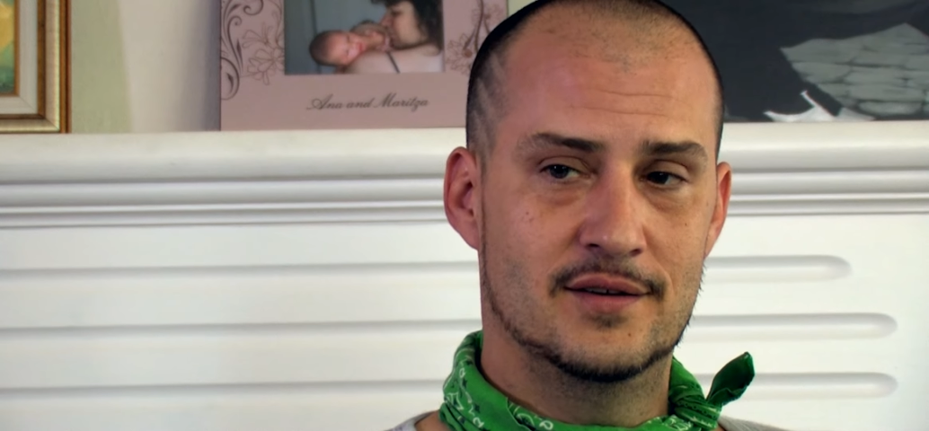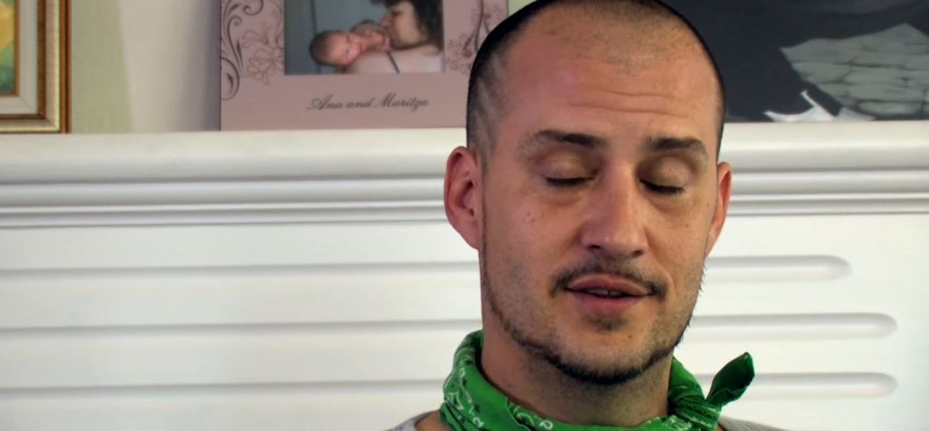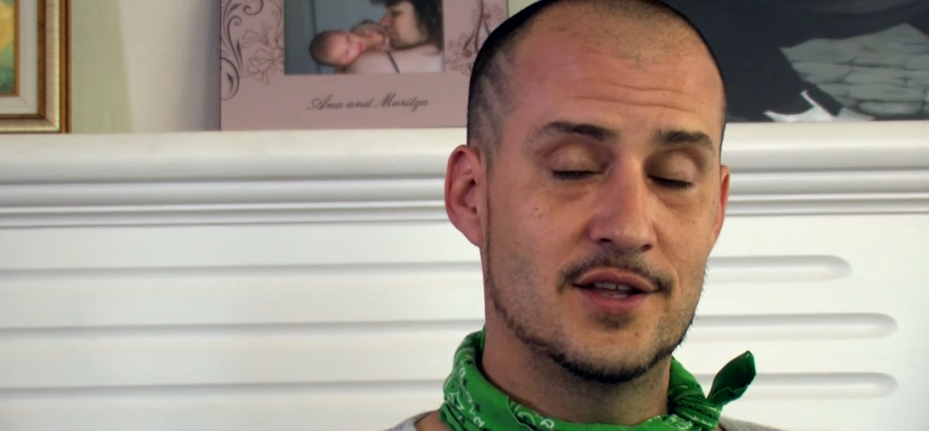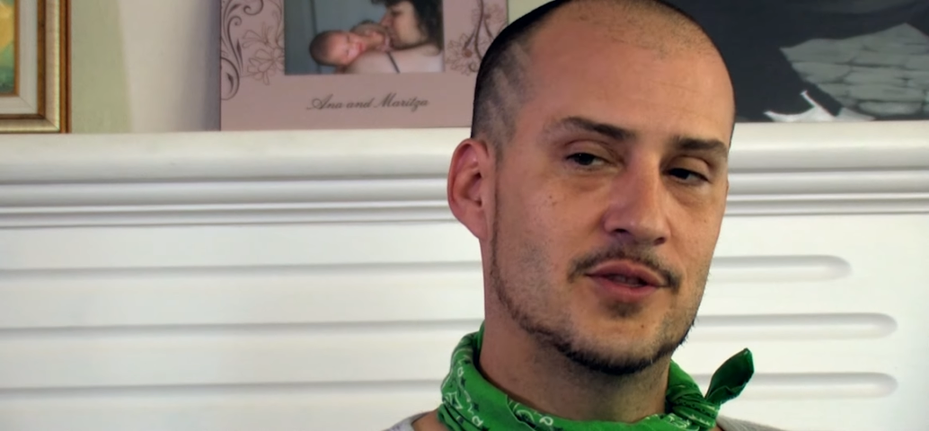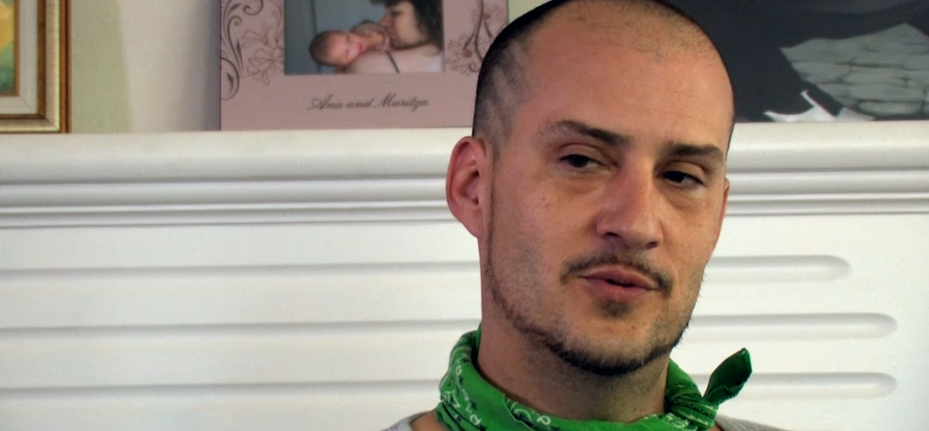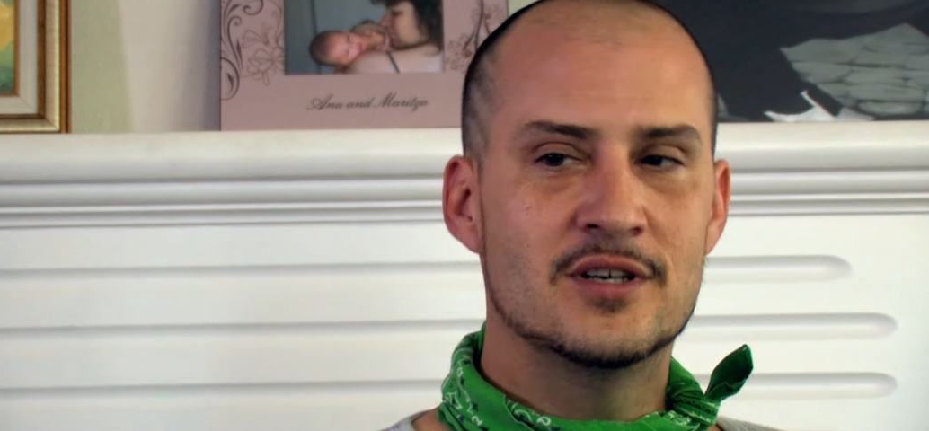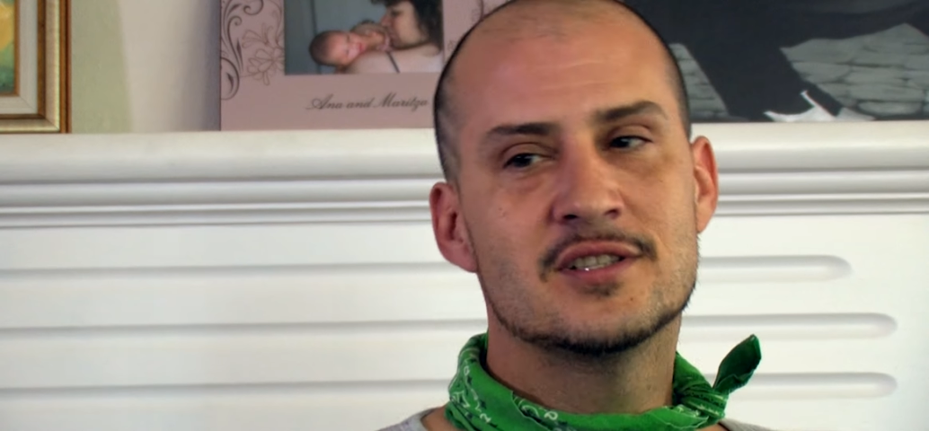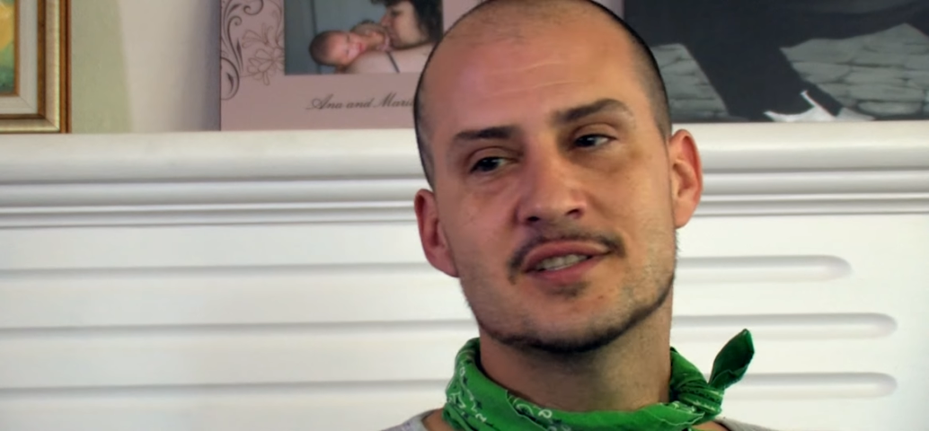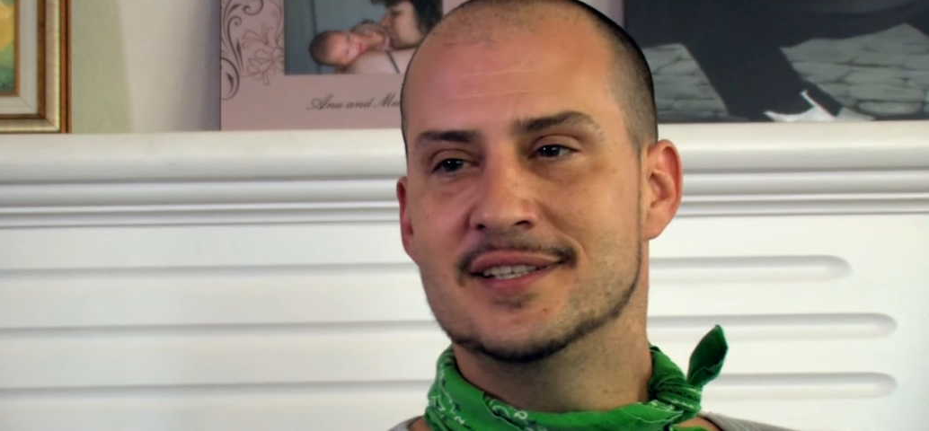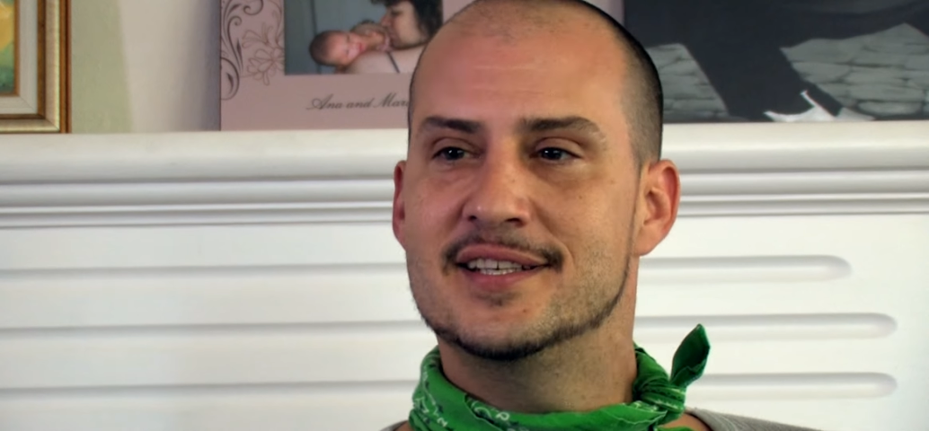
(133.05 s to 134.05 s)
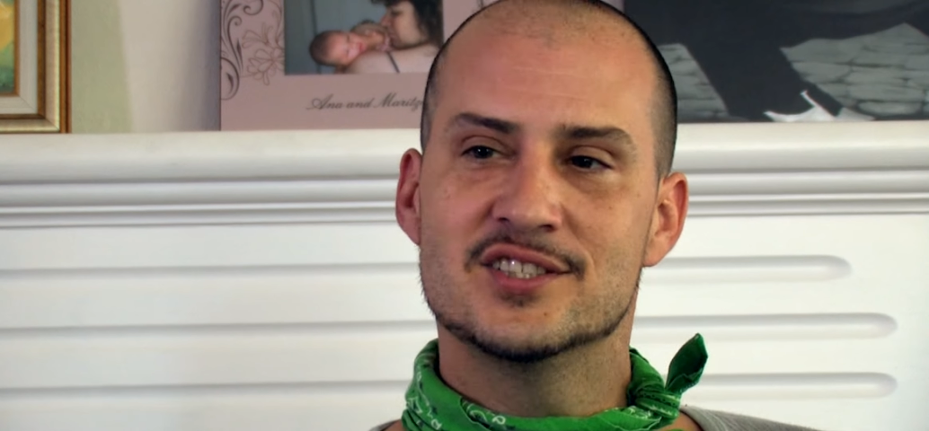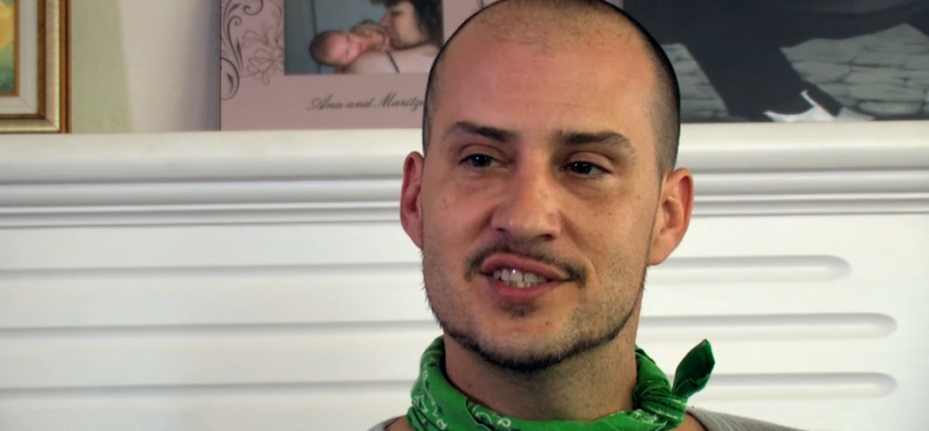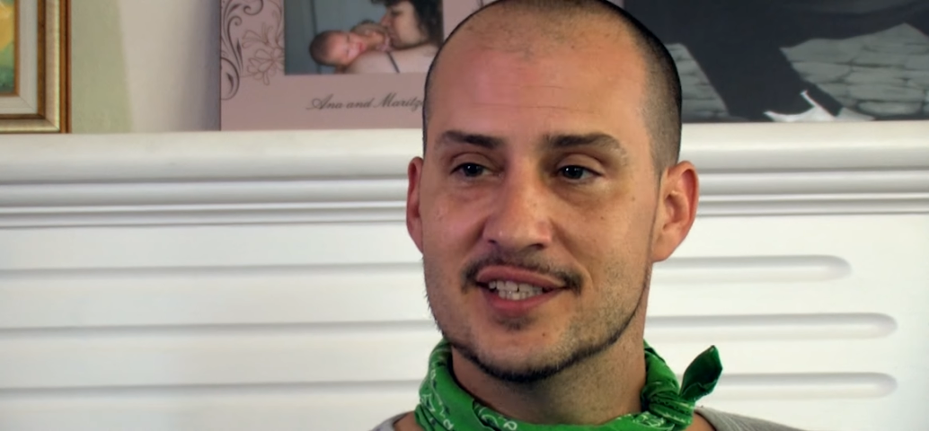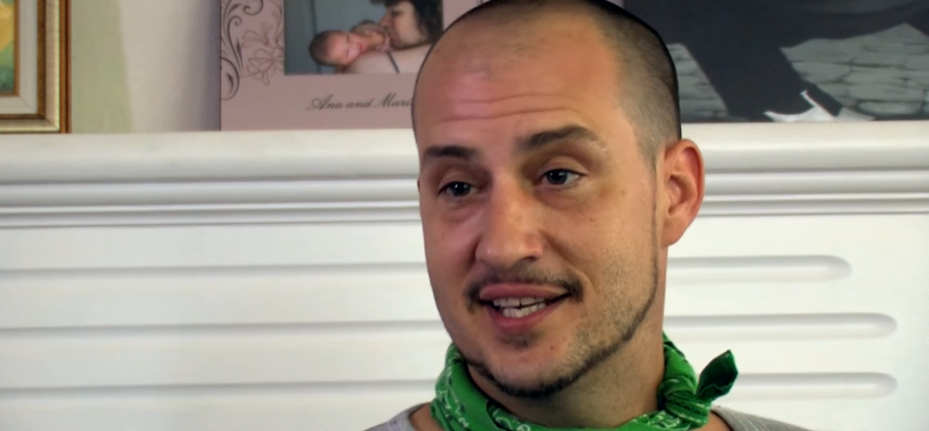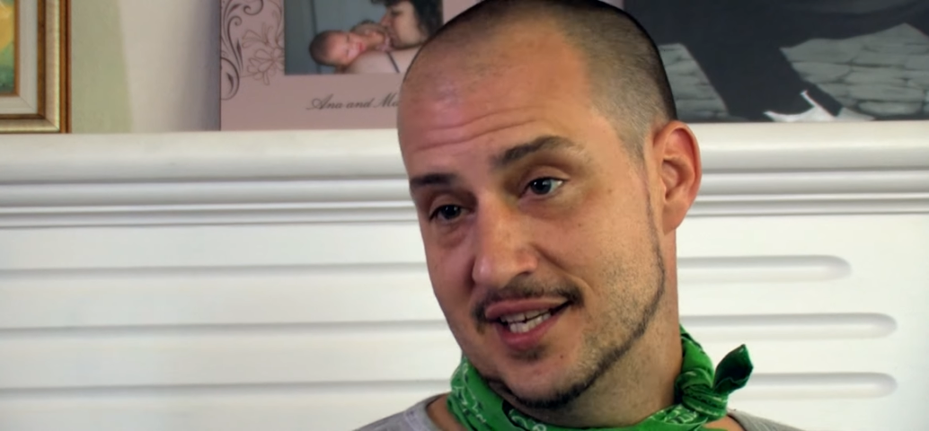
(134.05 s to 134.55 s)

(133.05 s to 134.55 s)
The thrust that doesn't